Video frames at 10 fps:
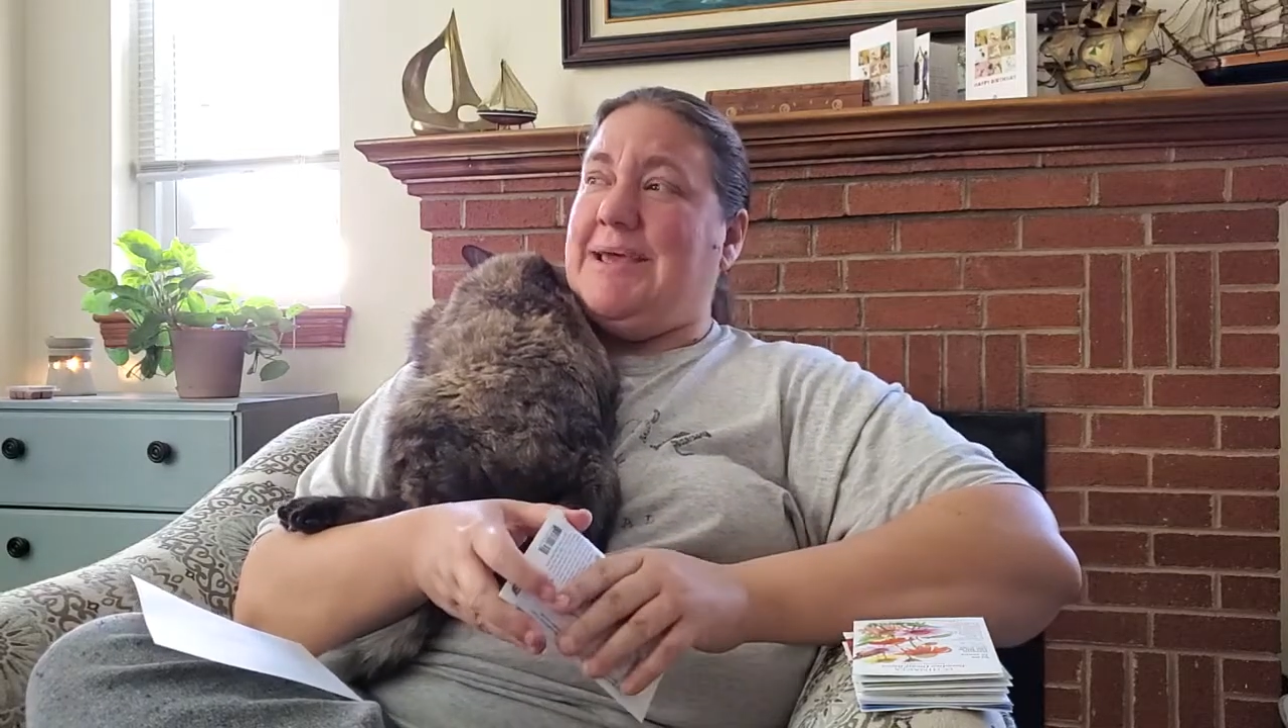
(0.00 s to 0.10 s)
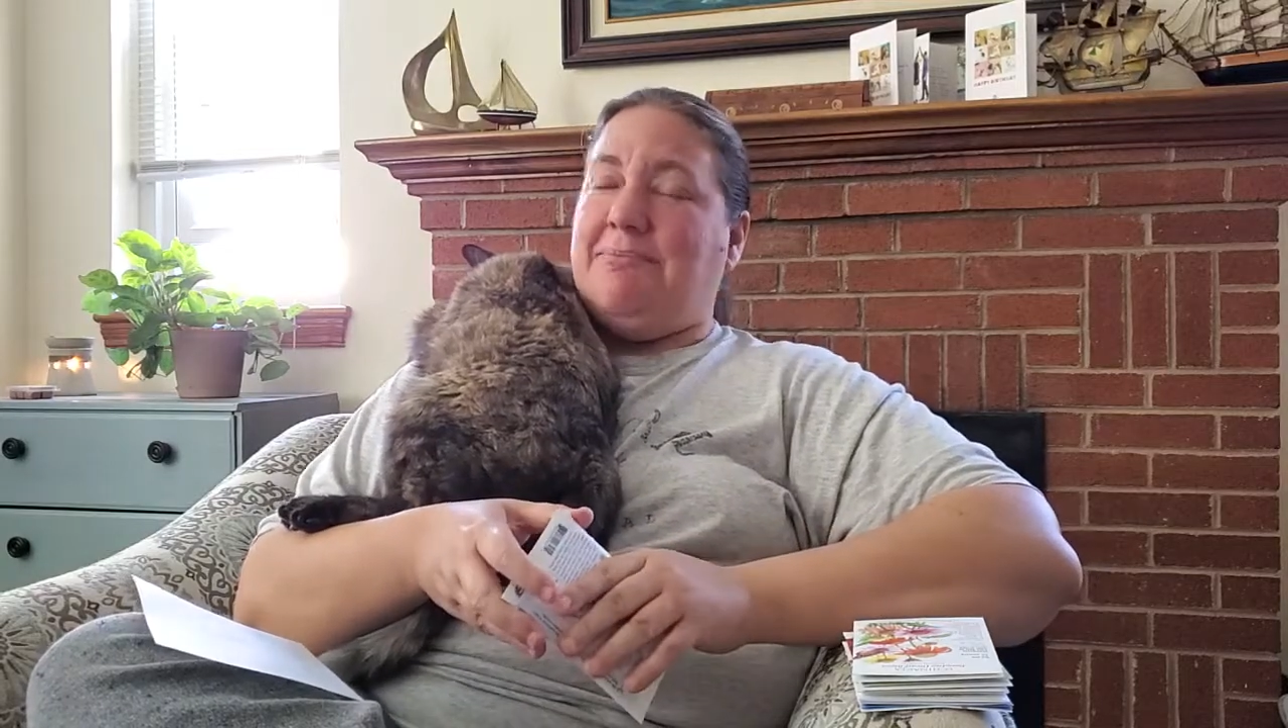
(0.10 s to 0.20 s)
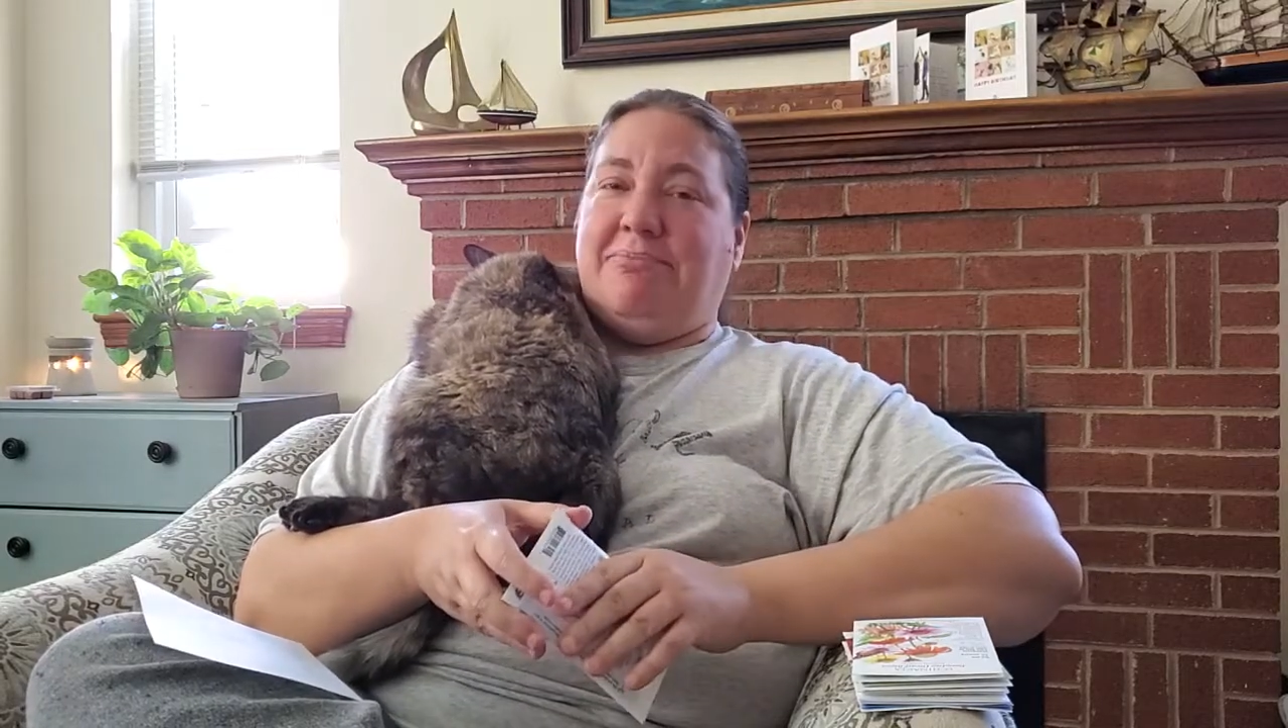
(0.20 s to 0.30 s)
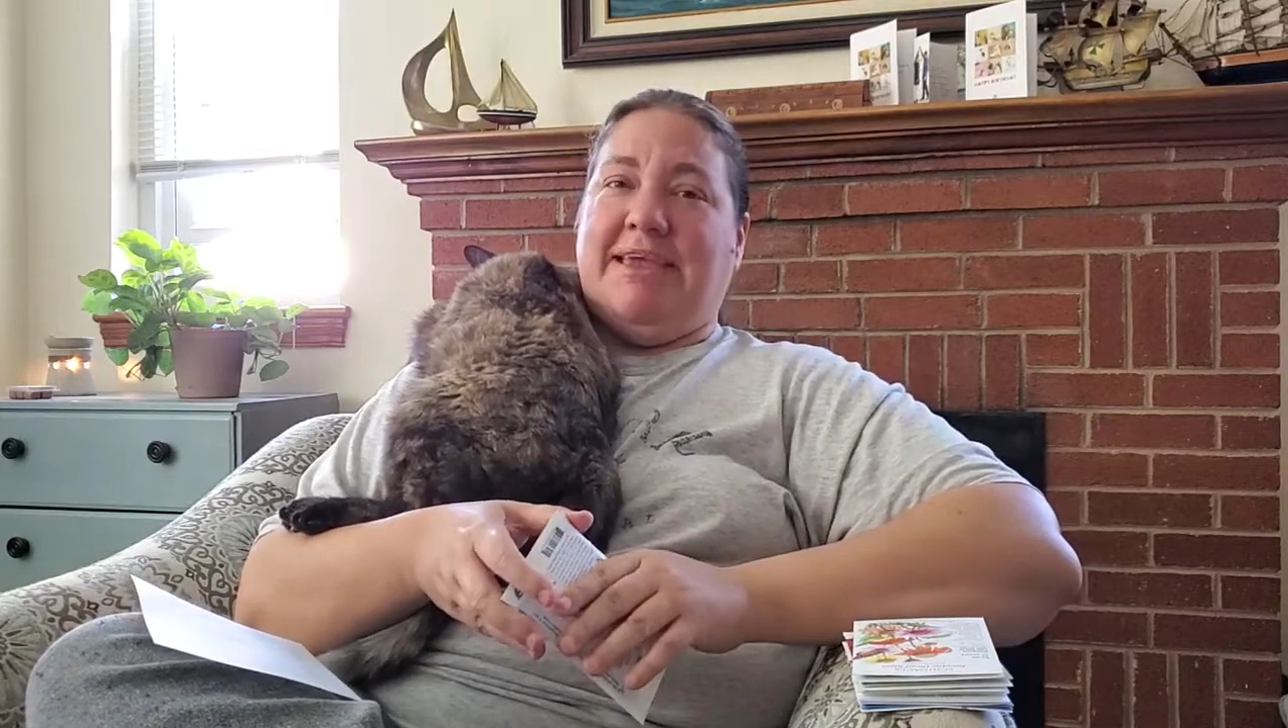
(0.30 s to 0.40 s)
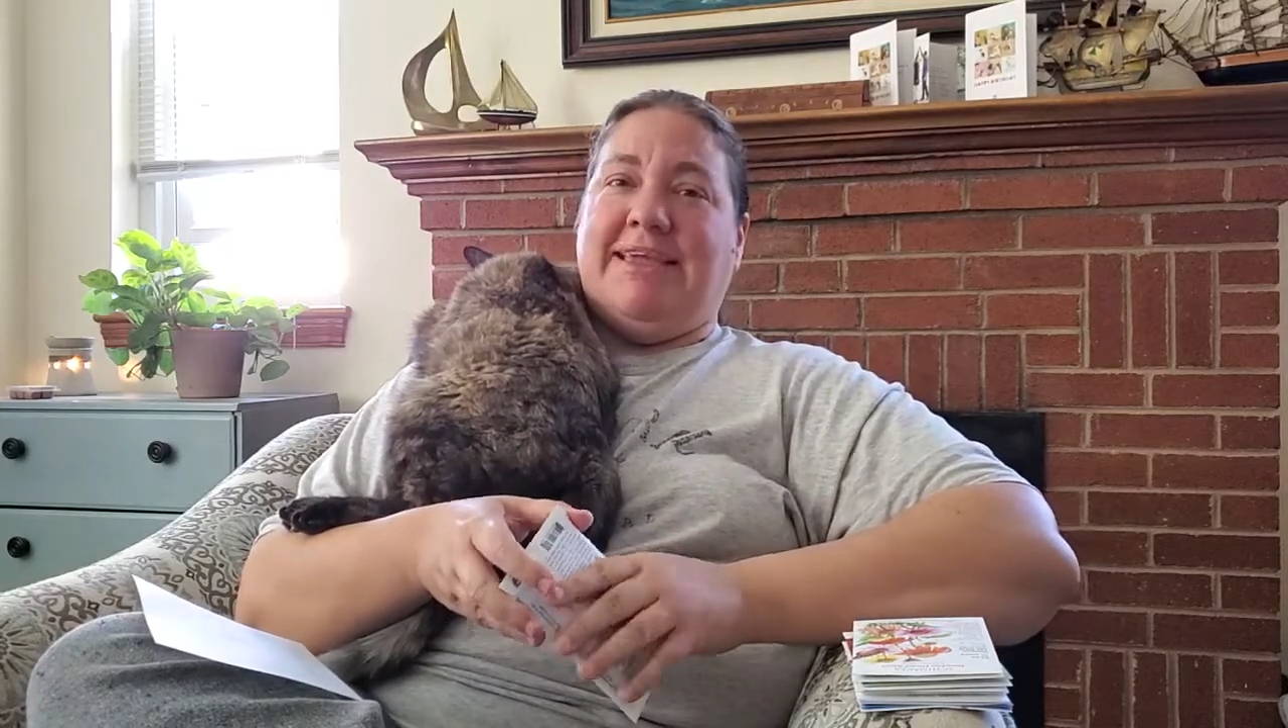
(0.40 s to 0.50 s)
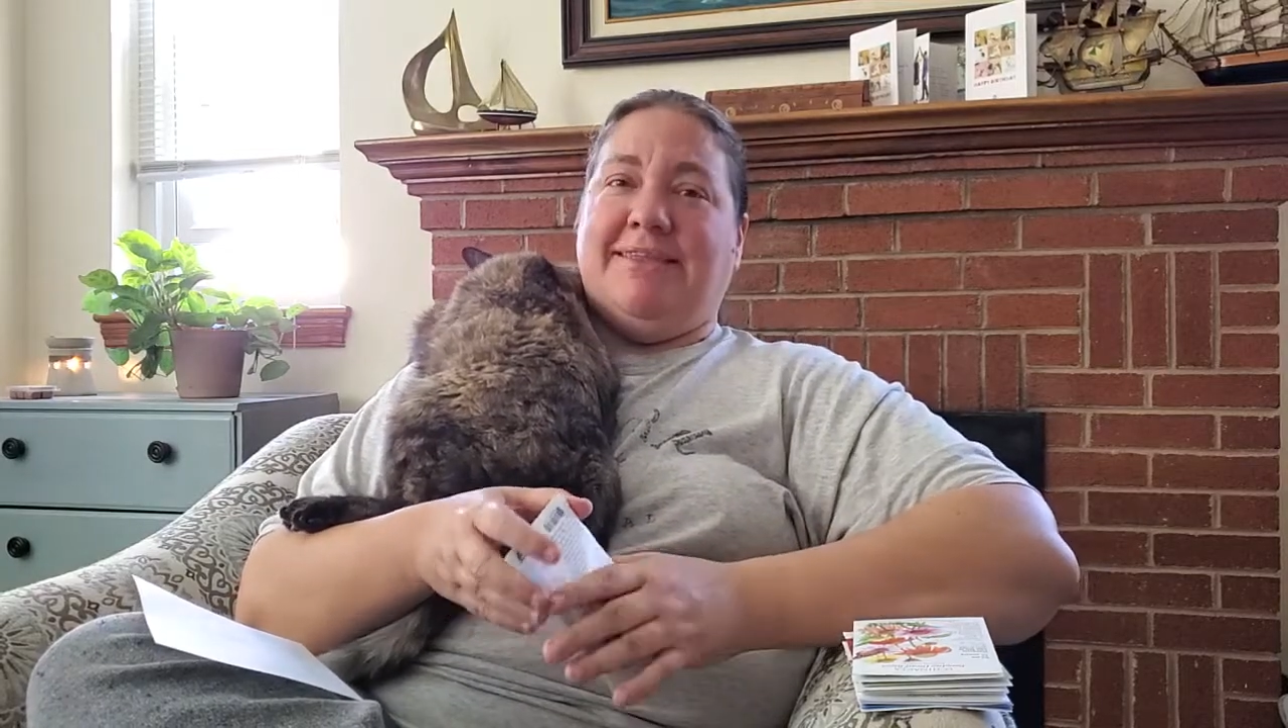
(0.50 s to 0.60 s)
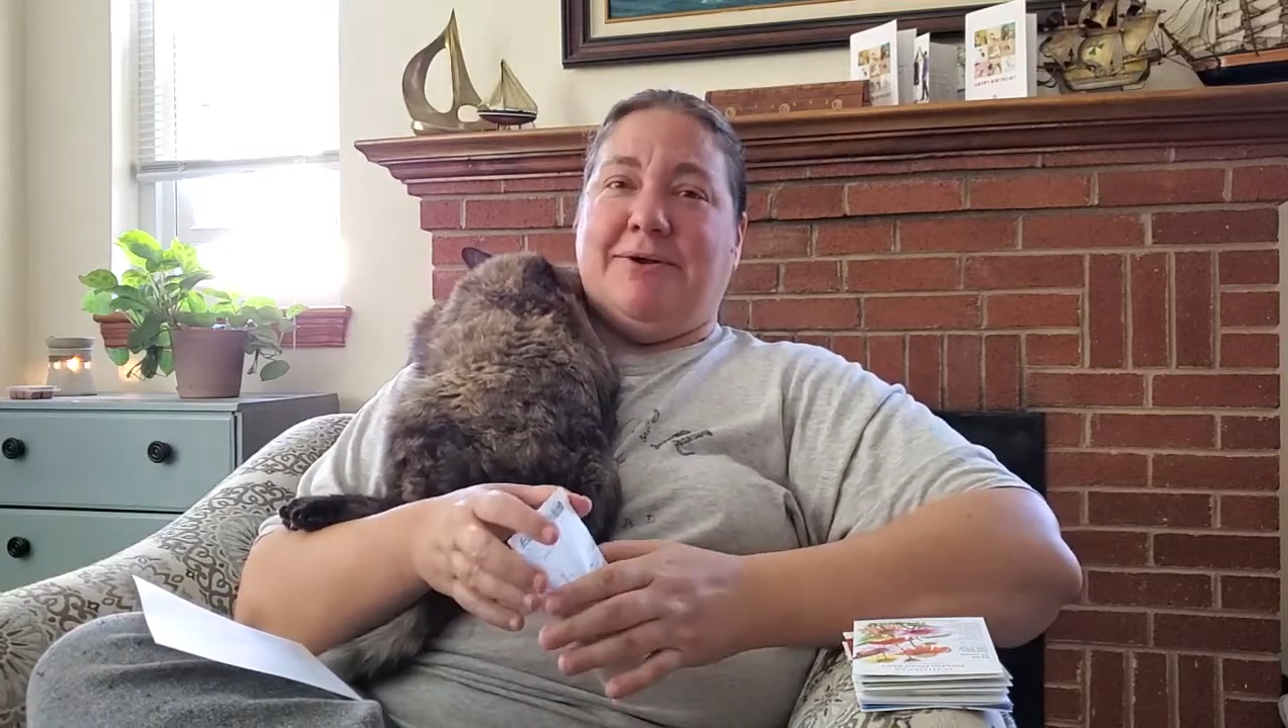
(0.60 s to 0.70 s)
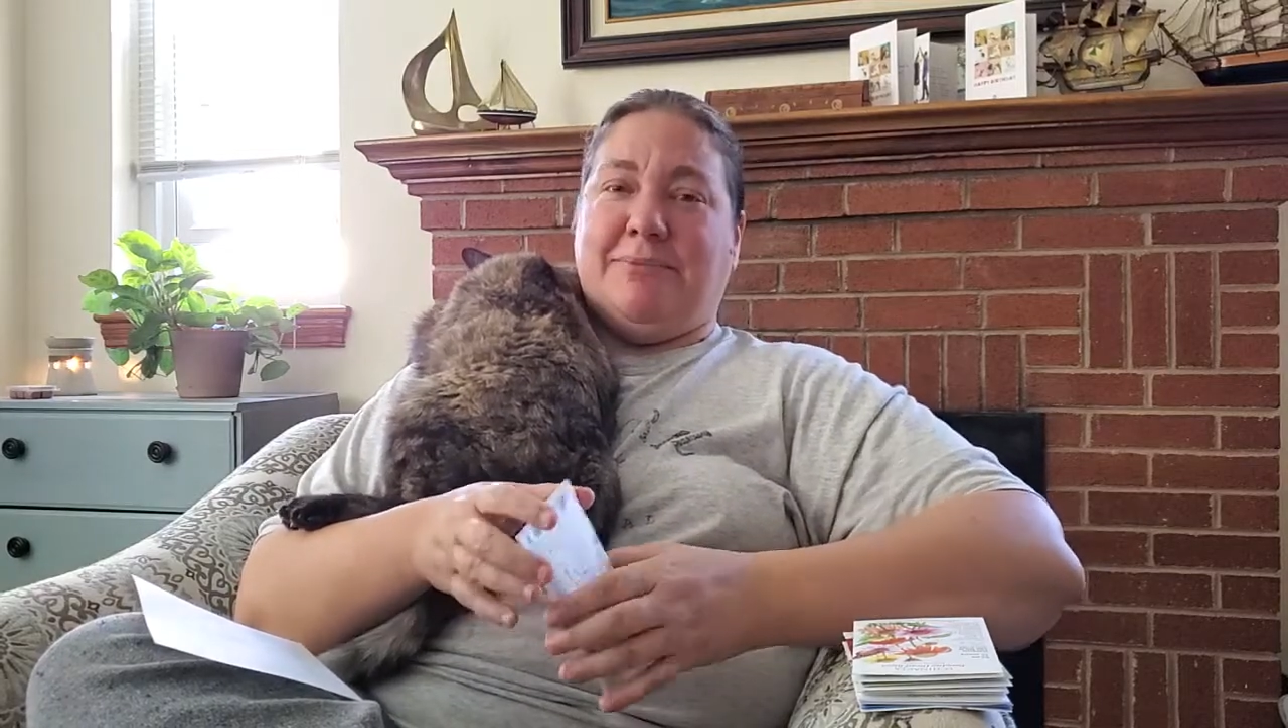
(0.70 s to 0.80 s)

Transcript: Picky little